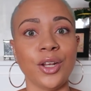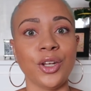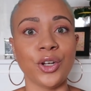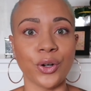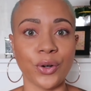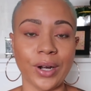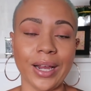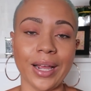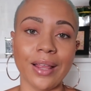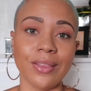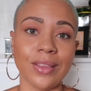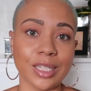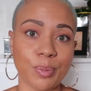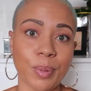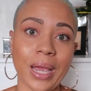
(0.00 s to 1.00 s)
during
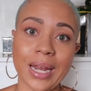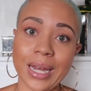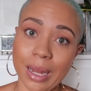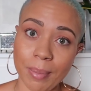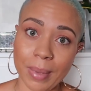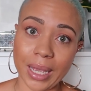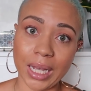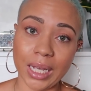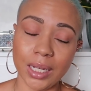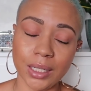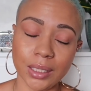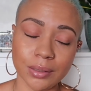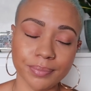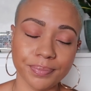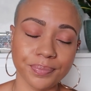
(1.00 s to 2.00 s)
this pandemic.
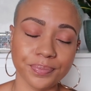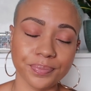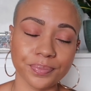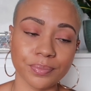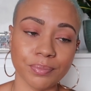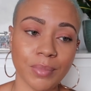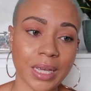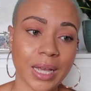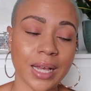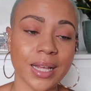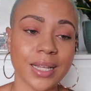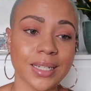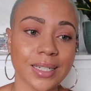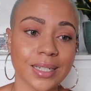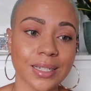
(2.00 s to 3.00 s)

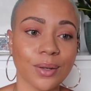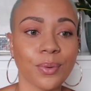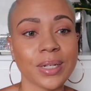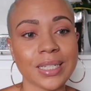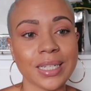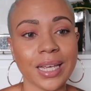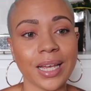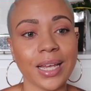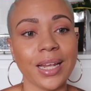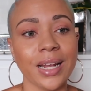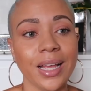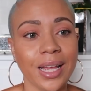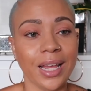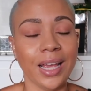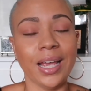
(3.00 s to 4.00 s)
Because once again,
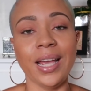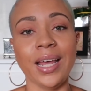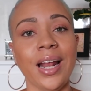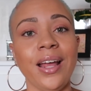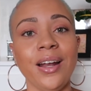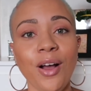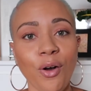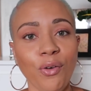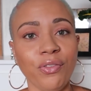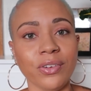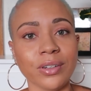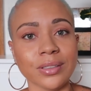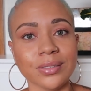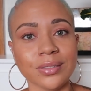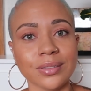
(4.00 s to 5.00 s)
it ain't
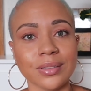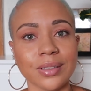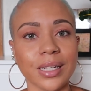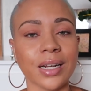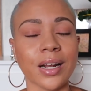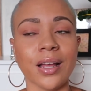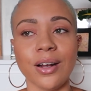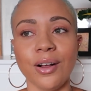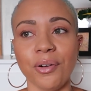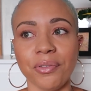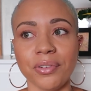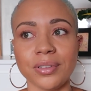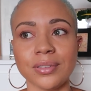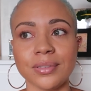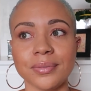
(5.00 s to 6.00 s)
over. It ain't
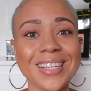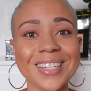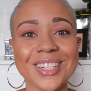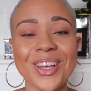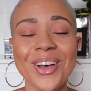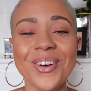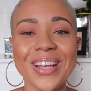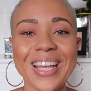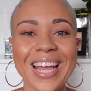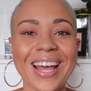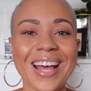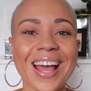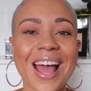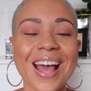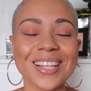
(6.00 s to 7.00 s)
over. So
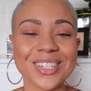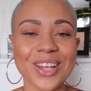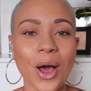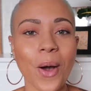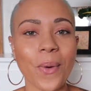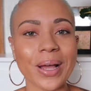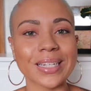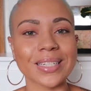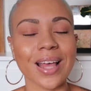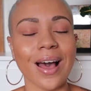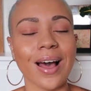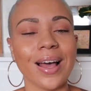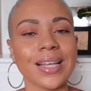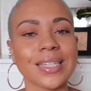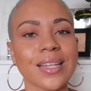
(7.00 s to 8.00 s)
yeah, as always
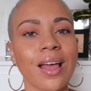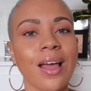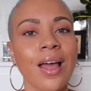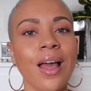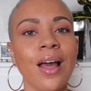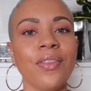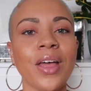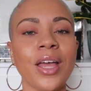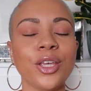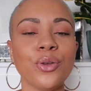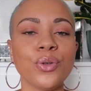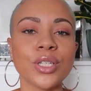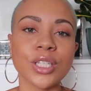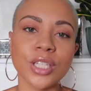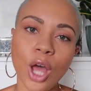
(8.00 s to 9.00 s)
guys, thank
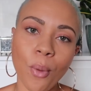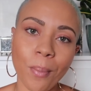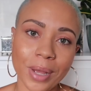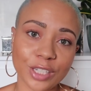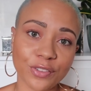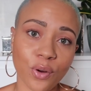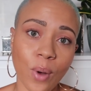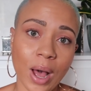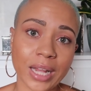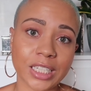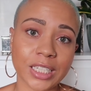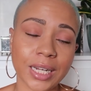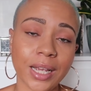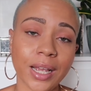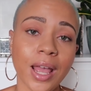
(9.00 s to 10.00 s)
you so much for
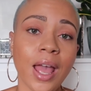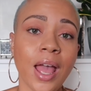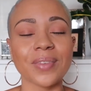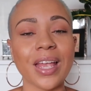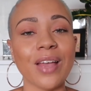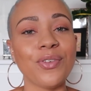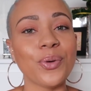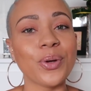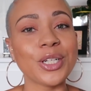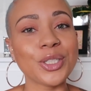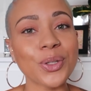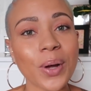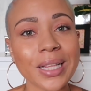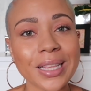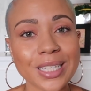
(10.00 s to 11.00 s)
watching. If you
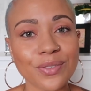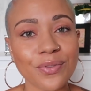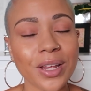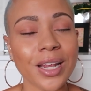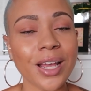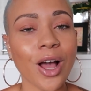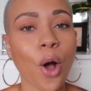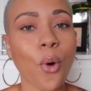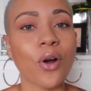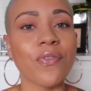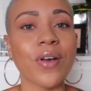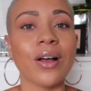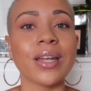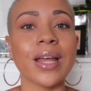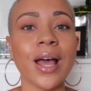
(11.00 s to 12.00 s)
enjoyed this video or
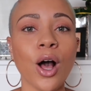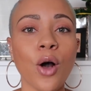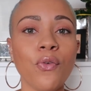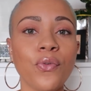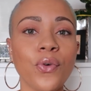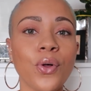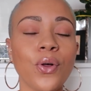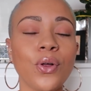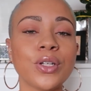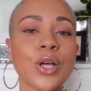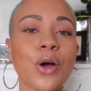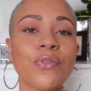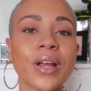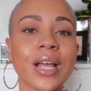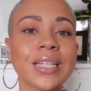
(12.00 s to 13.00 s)
found it helpful,
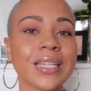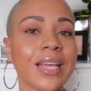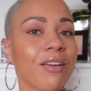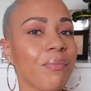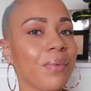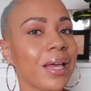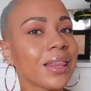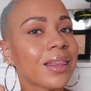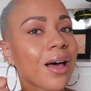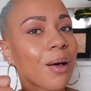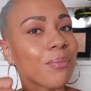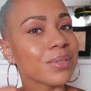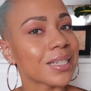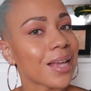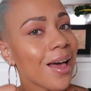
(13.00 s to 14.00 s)
don't forget to give me a
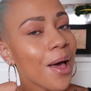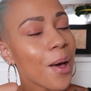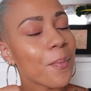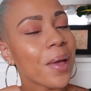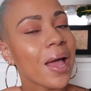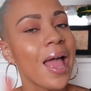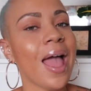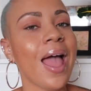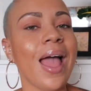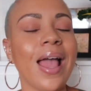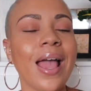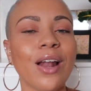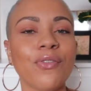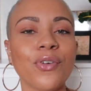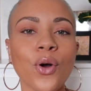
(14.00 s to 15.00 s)
thumbs up.
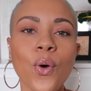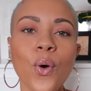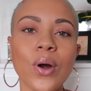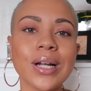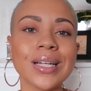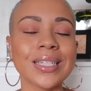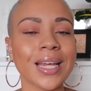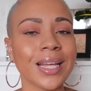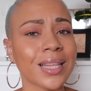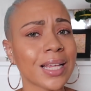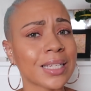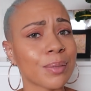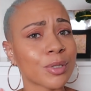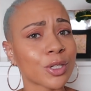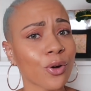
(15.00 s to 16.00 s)
And of course, hit
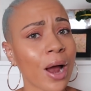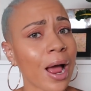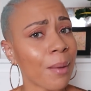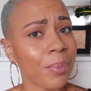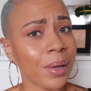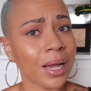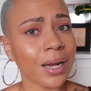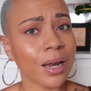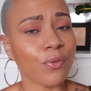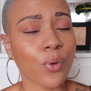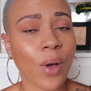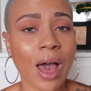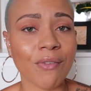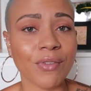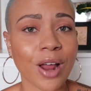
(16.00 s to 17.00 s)
that subscribe button if
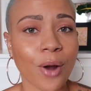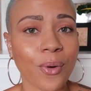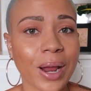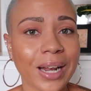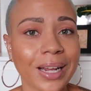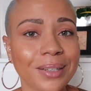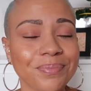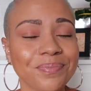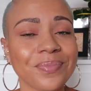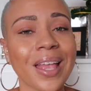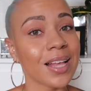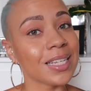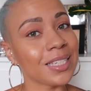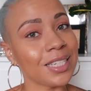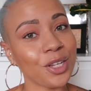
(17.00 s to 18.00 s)
you haven't already.
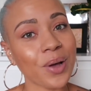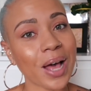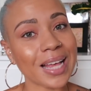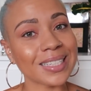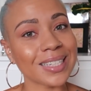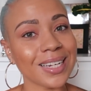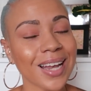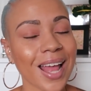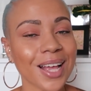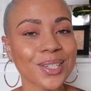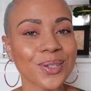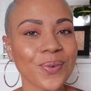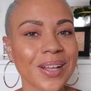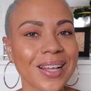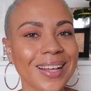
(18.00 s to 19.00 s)
See you guys in the
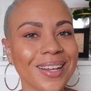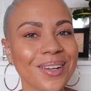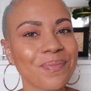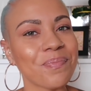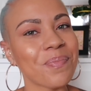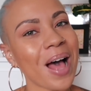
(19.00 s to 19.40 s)
next one.